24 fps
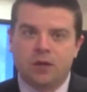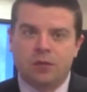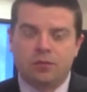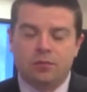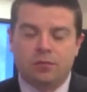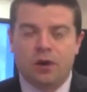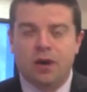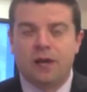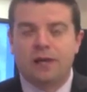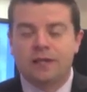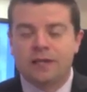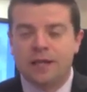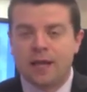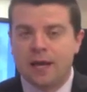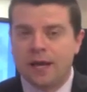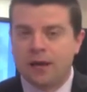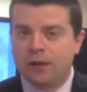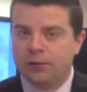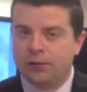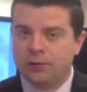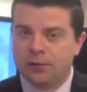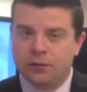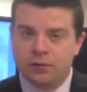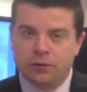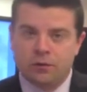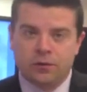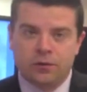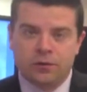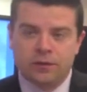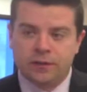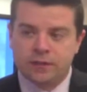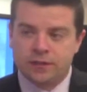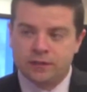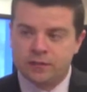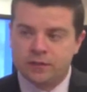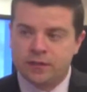brought down or
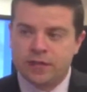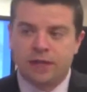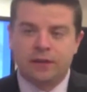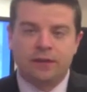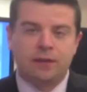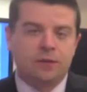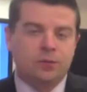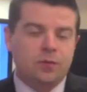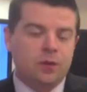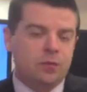is down in the